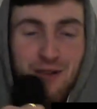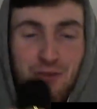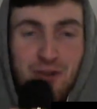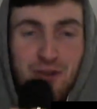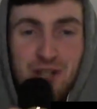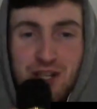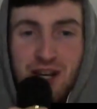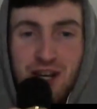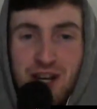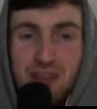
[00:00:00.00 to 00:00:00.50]

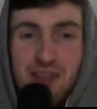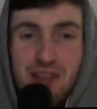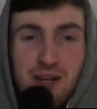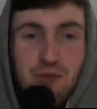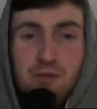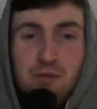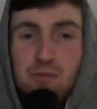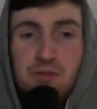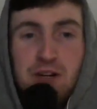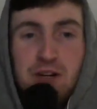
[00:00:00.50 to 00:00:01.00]
which I
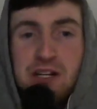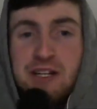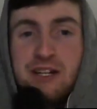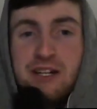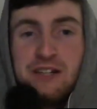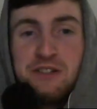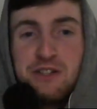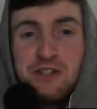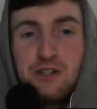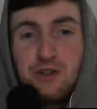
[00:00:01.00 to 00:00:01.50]
think were pretty
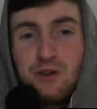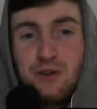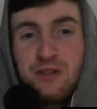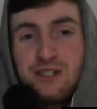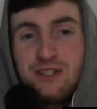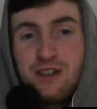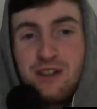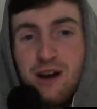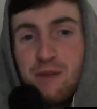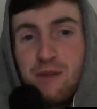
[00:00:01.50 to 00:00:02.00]
good in the
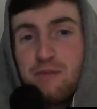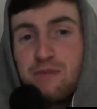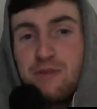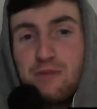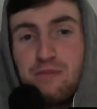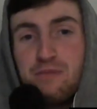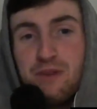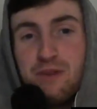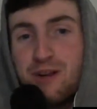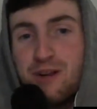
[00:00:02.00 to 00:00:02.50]
shortstop
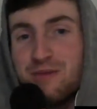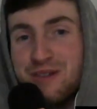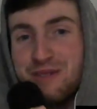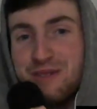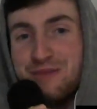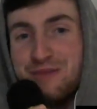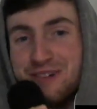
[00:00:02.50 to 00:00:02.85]
department.